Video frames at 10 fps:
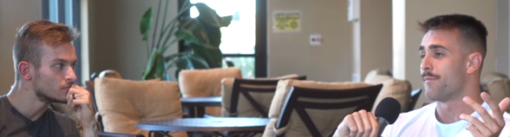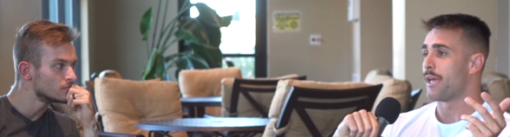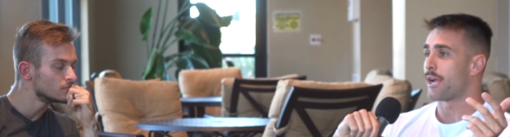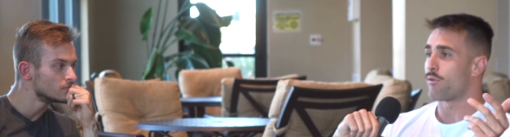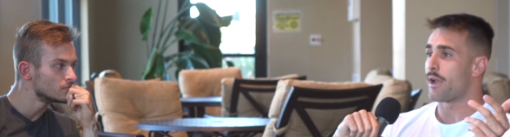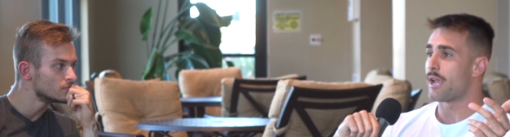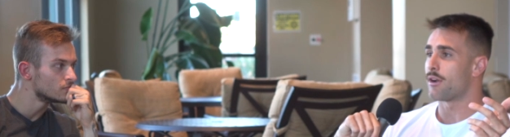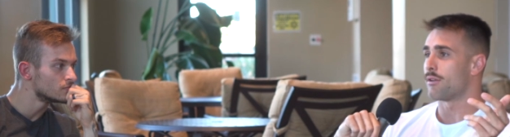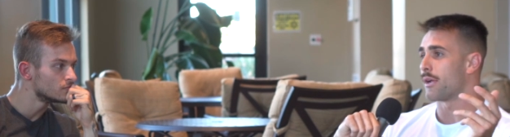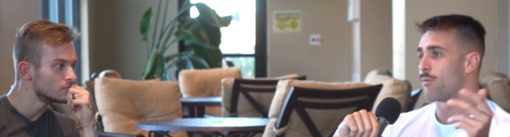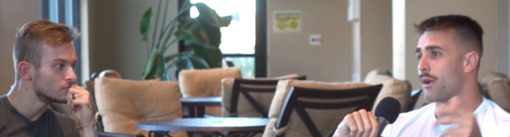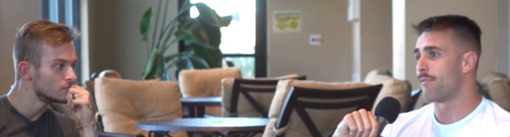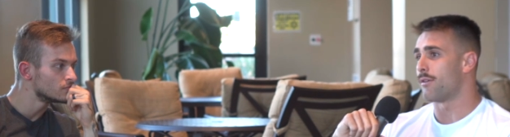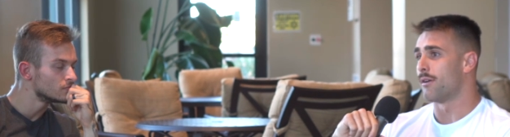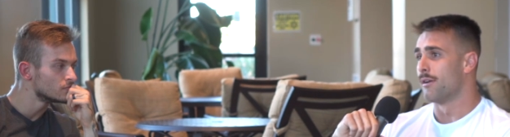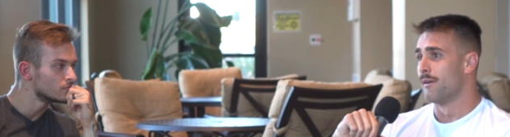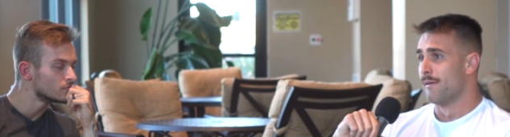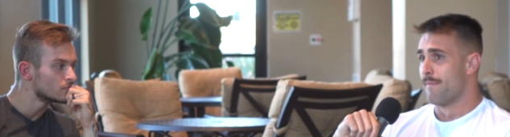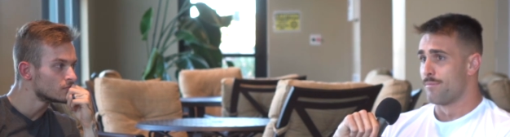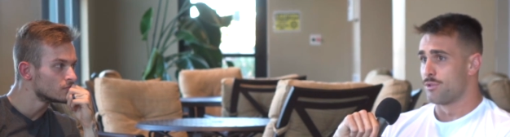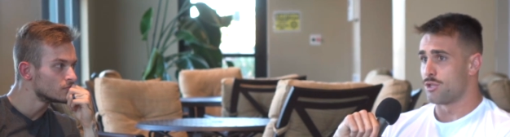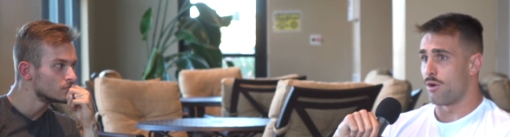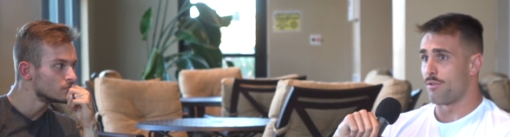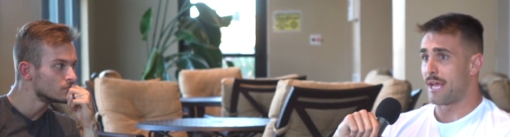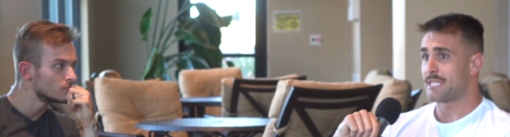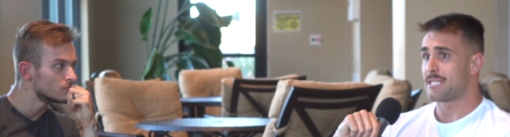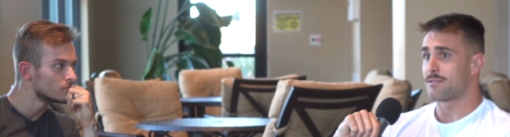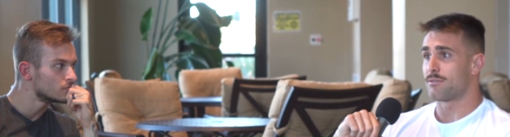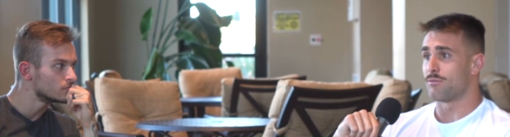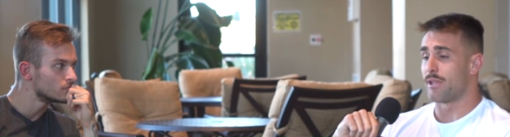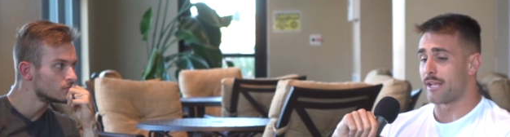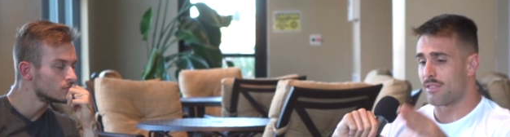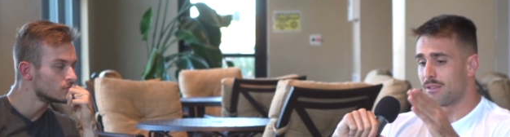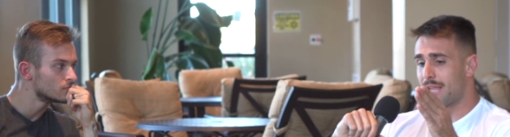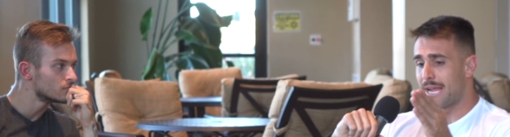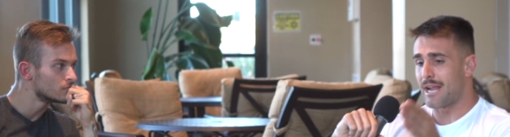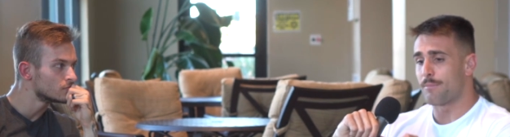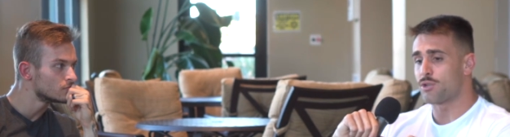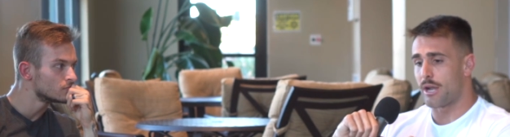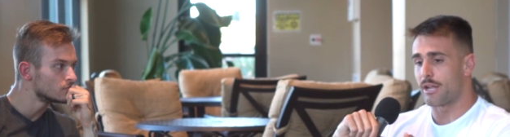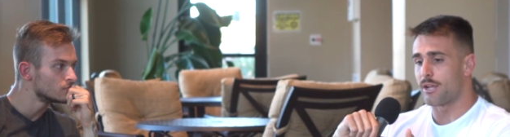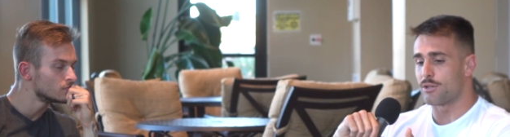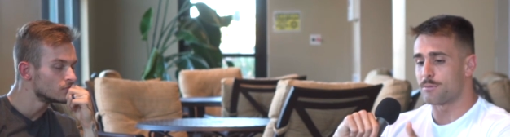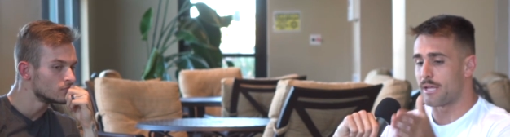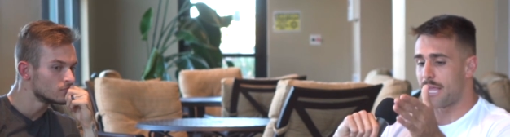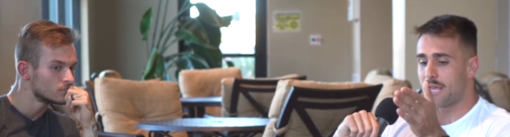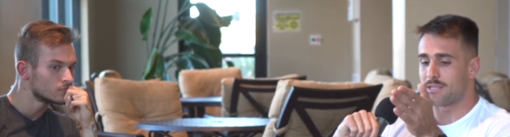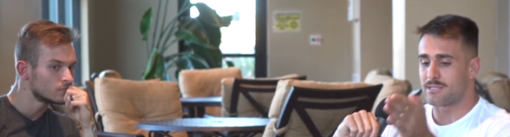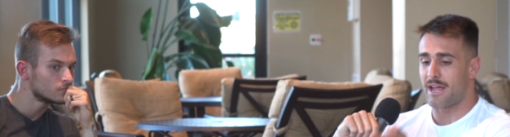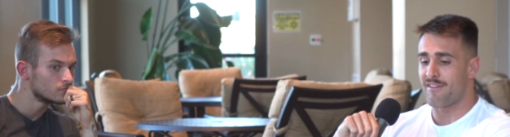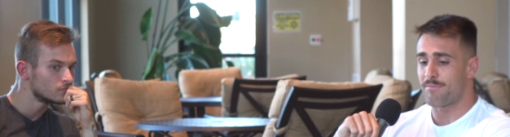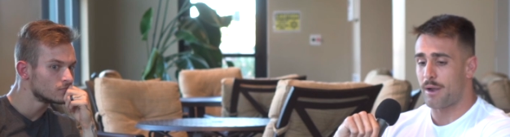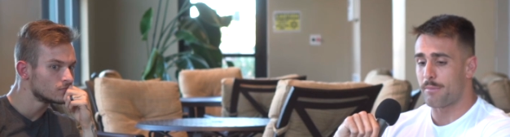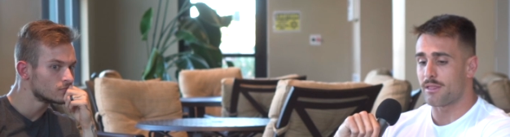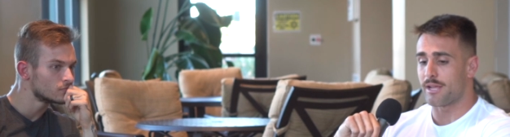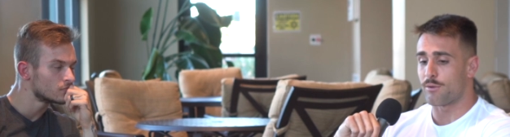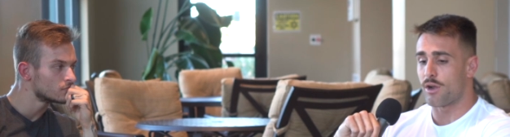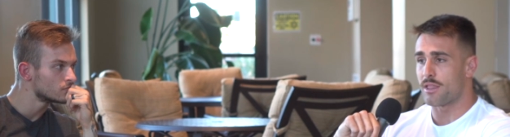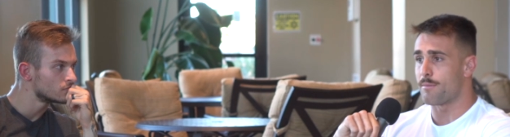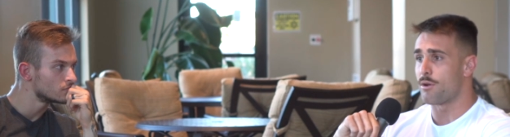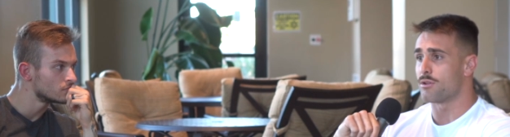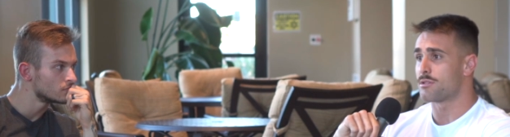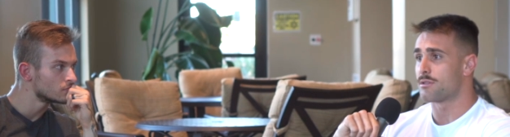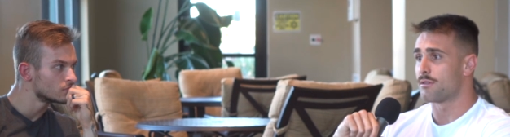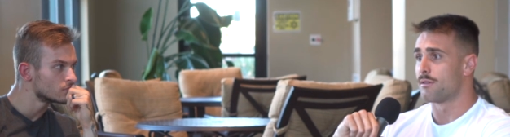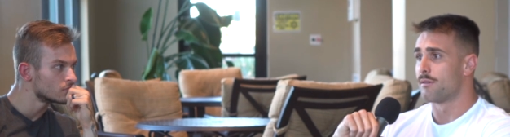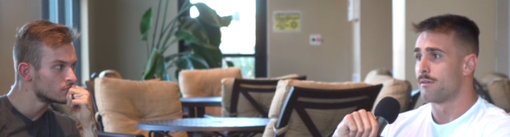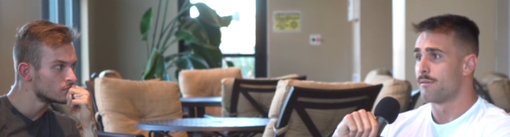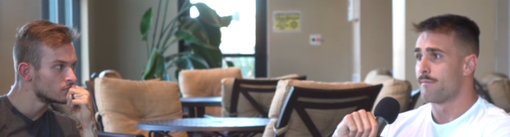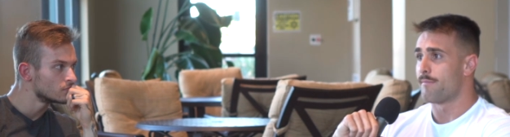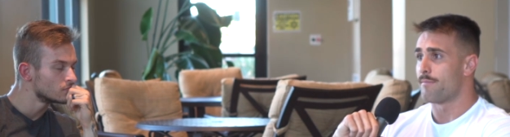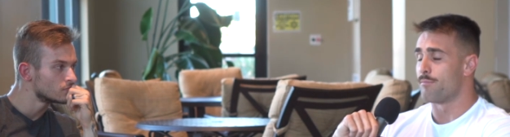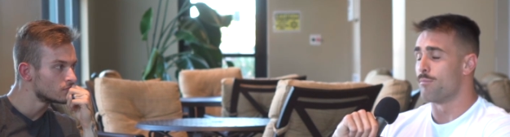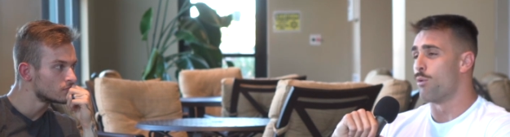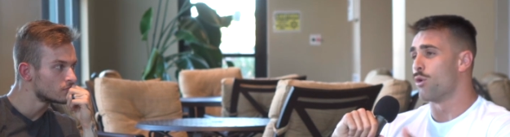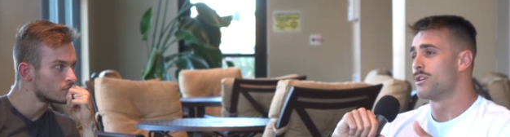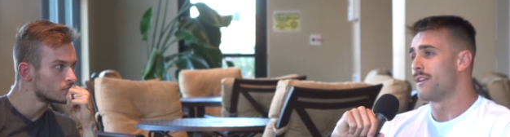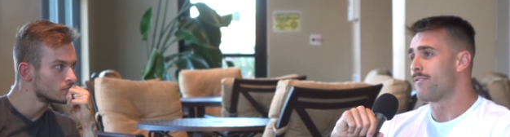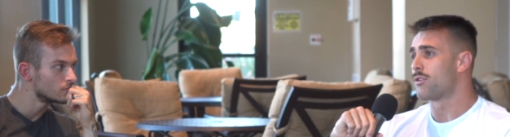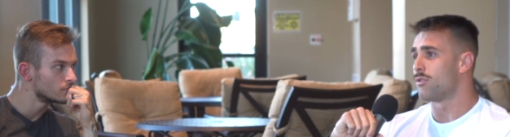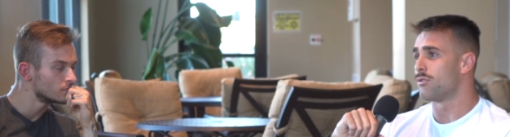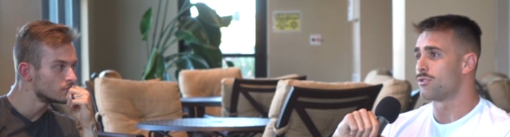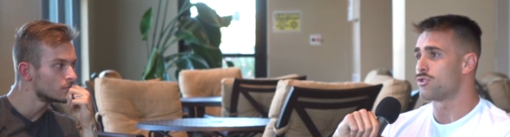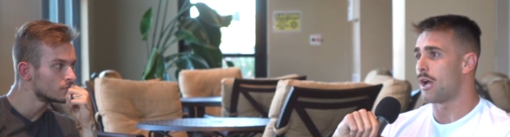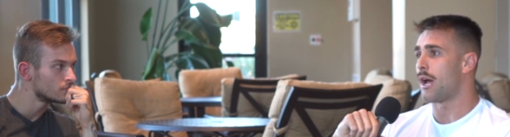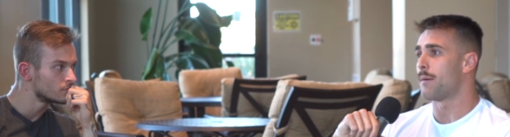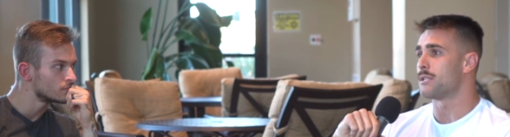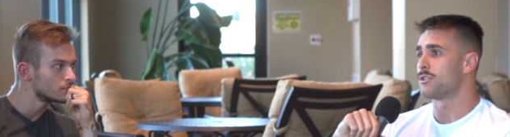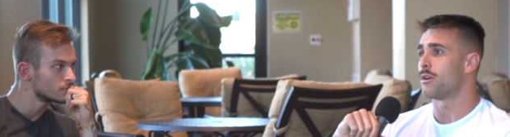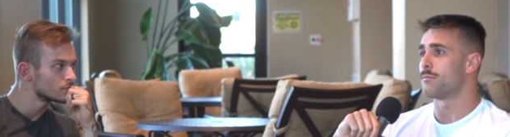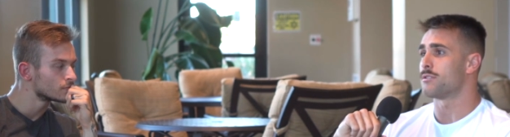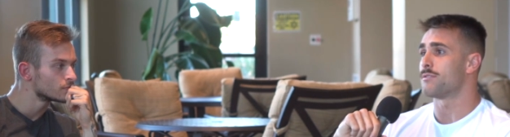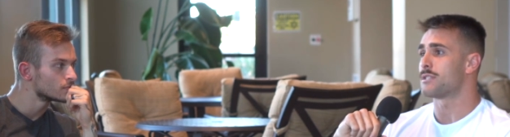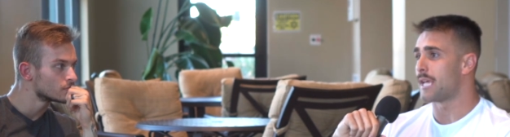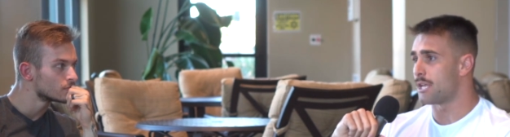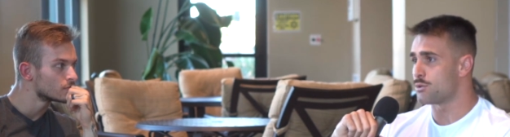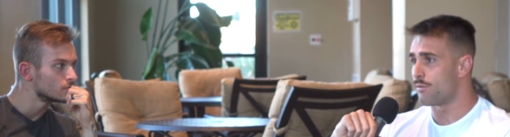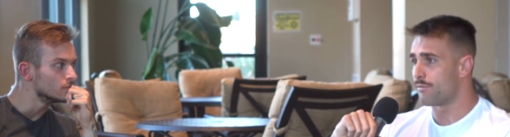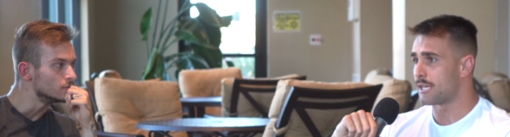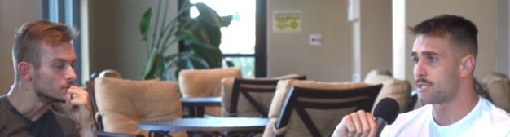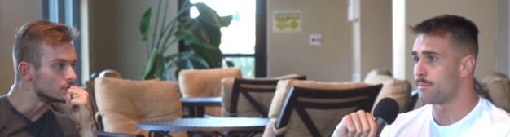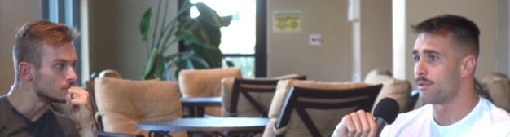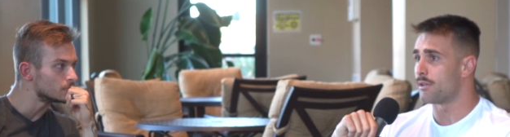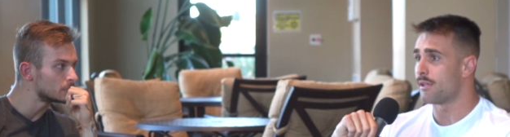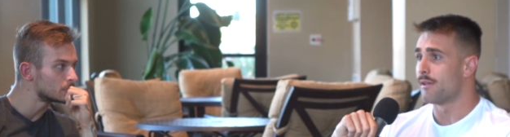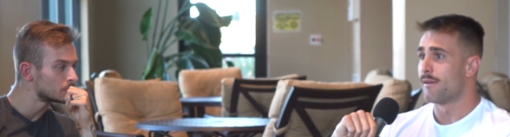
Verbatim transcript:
Speaker 1: that great, or like whatever. So that's like the lane I'm trying to go is be like, hey, listen, I've probably like one of the most more difficult jobs in terms of schedule flexibility,